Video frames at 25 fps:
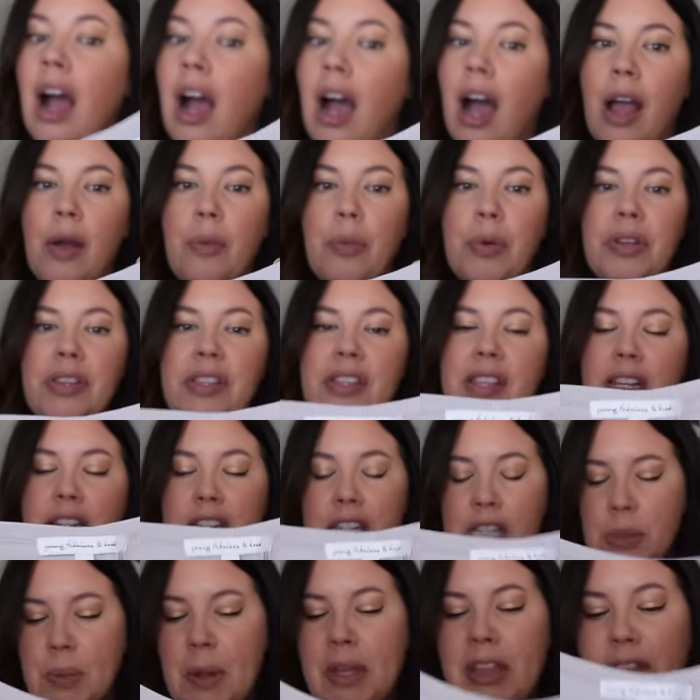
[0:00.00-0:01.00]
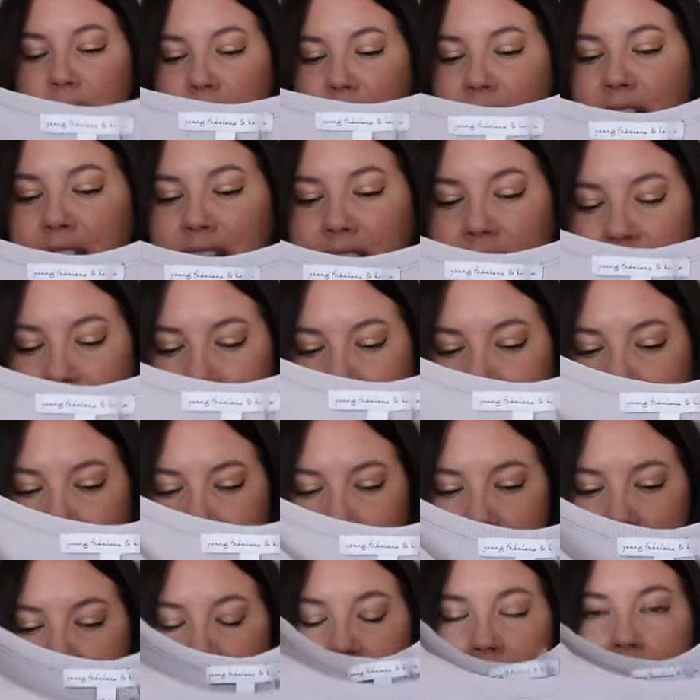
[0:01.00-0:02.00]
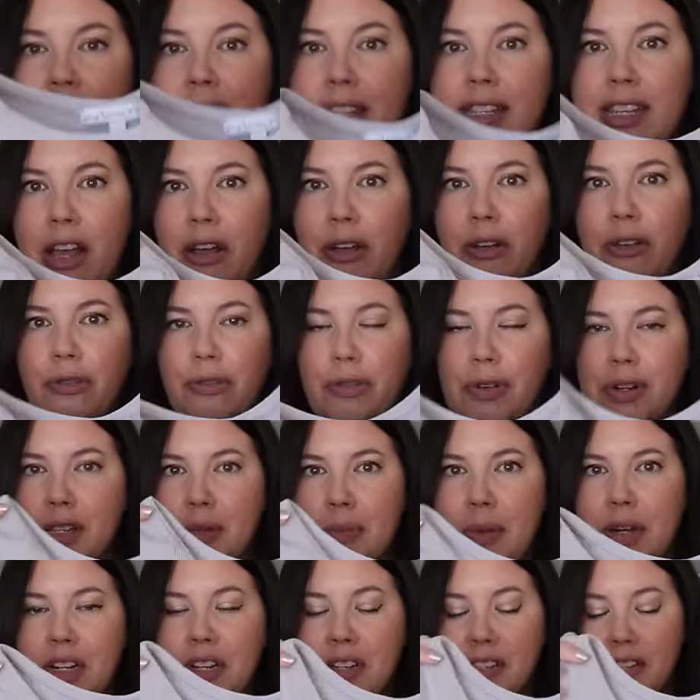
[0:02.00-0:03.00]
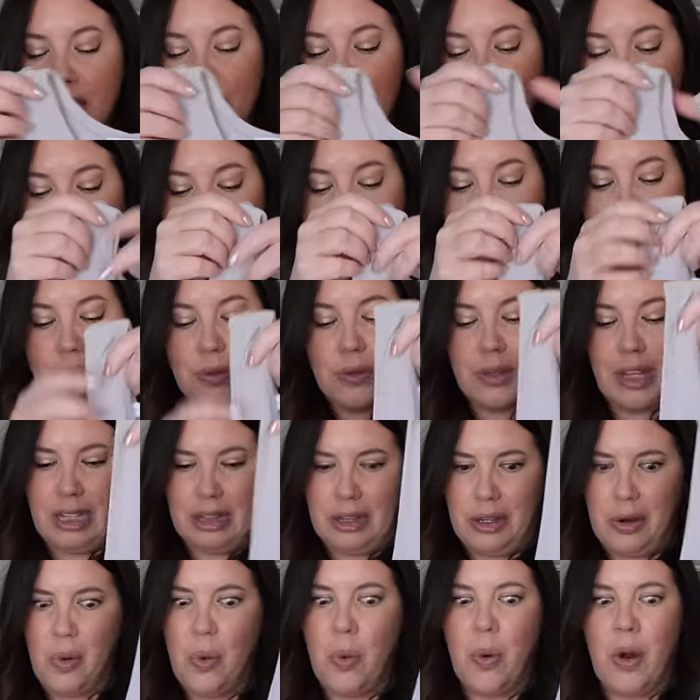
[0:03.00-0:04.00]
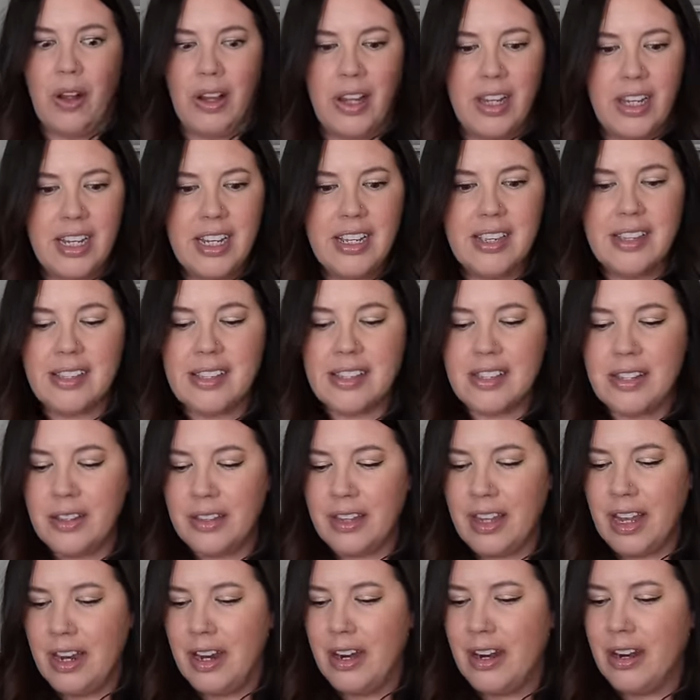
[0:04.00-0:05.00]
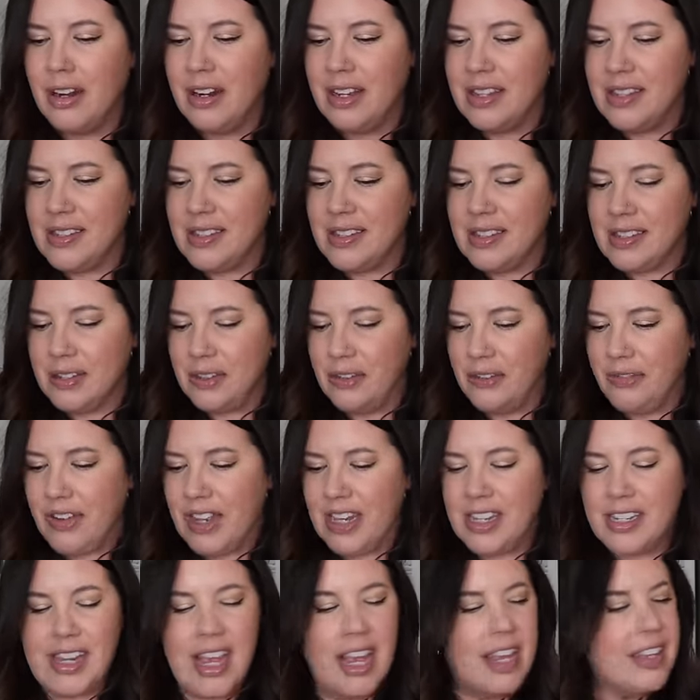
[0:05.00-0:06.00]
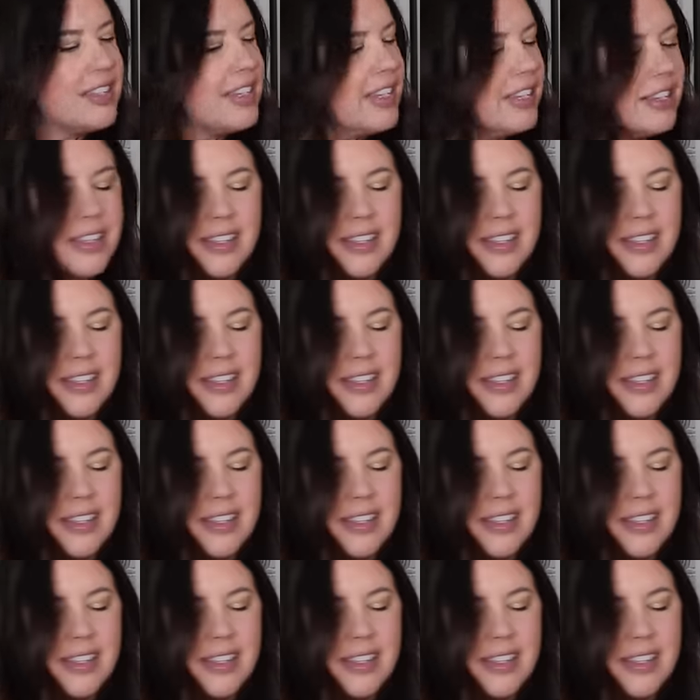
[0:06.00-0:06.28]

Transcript: I will say, despite the fact that it doesn't sell for as much as it used to, like the quality is still there, it's still fantastic.